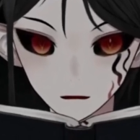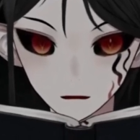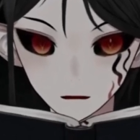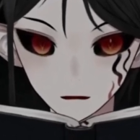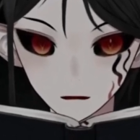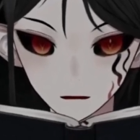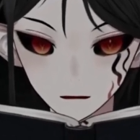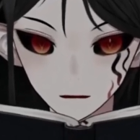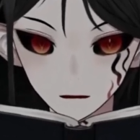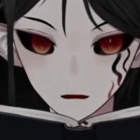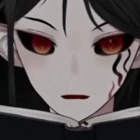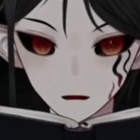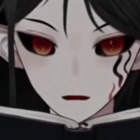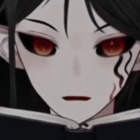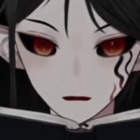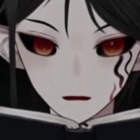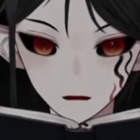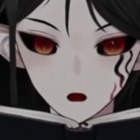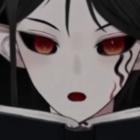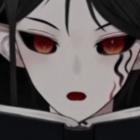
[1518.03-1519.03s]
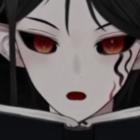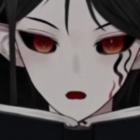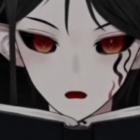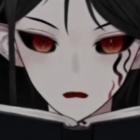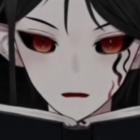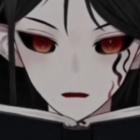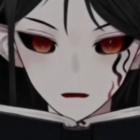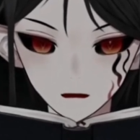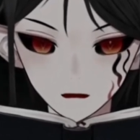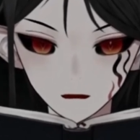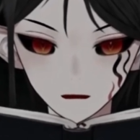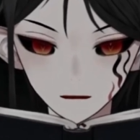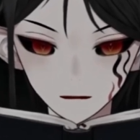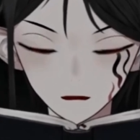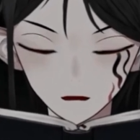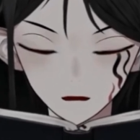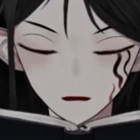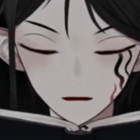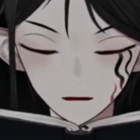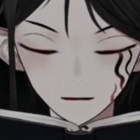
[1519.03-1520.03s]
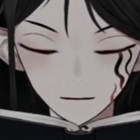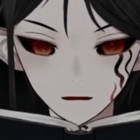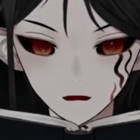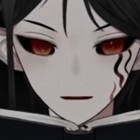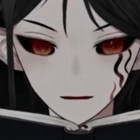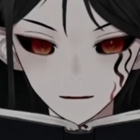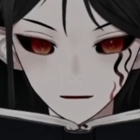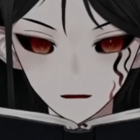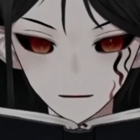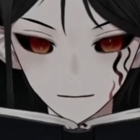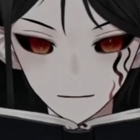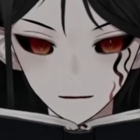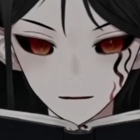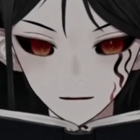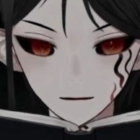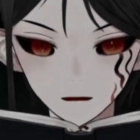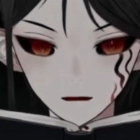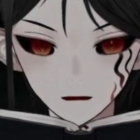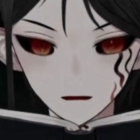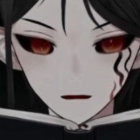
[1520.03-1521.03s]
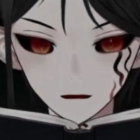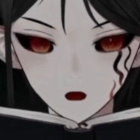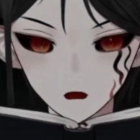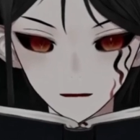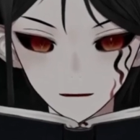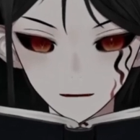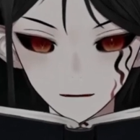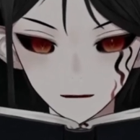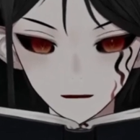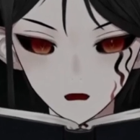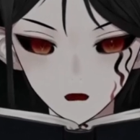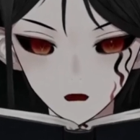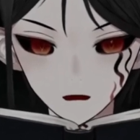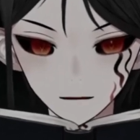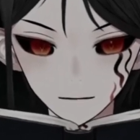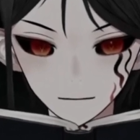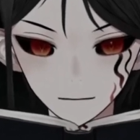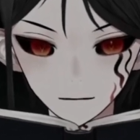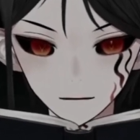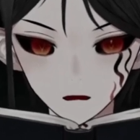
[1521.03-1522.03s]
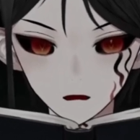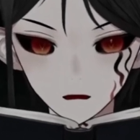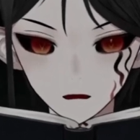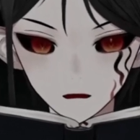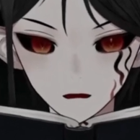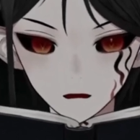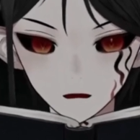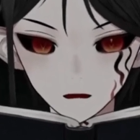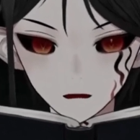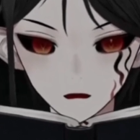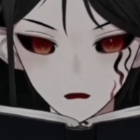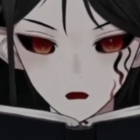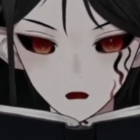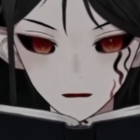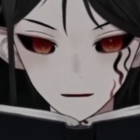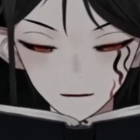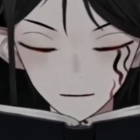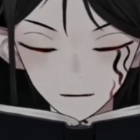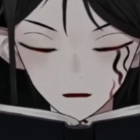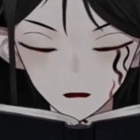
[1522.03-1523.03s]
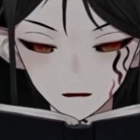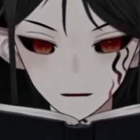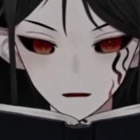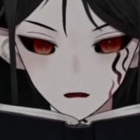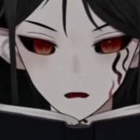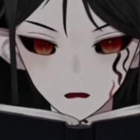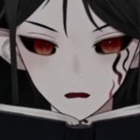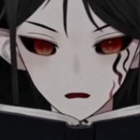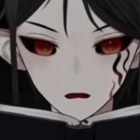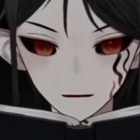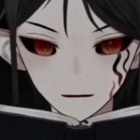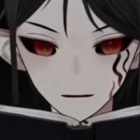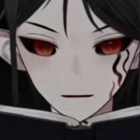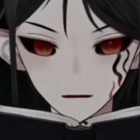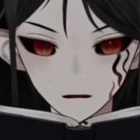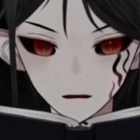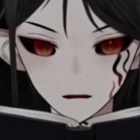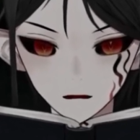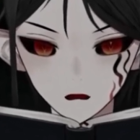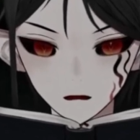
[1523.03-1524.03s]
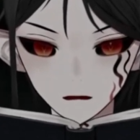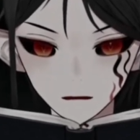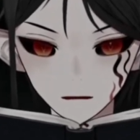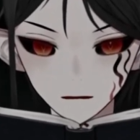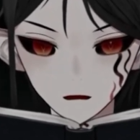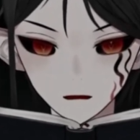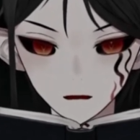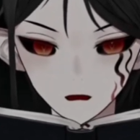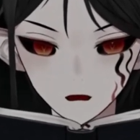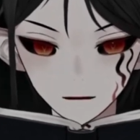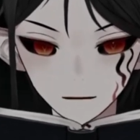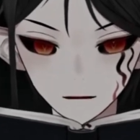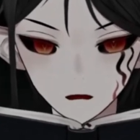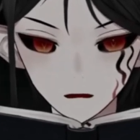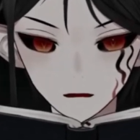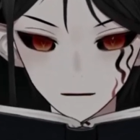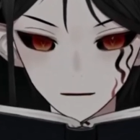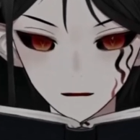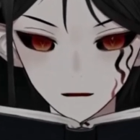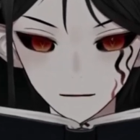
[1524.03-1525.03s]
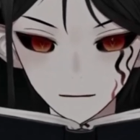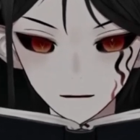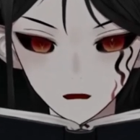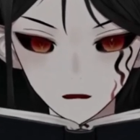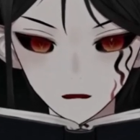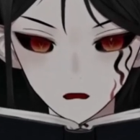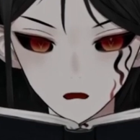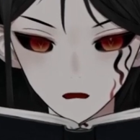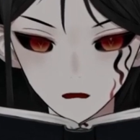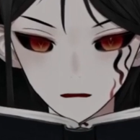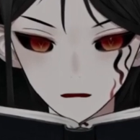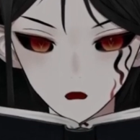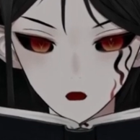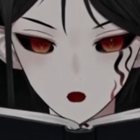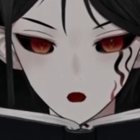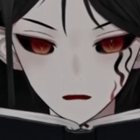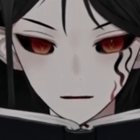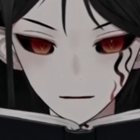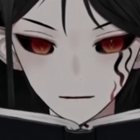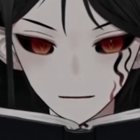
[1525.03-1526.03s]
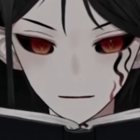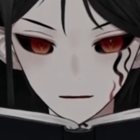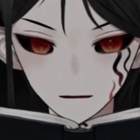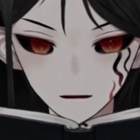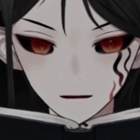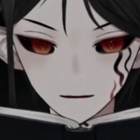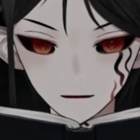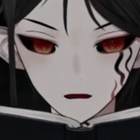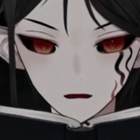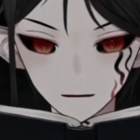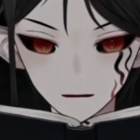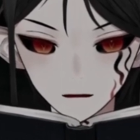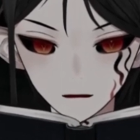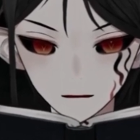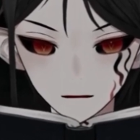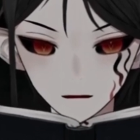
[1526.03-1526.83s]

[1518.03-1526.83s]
I played along and introduced myself to Tin Can Sam. He asked me if I went to school, and I told him that we were out for the summer.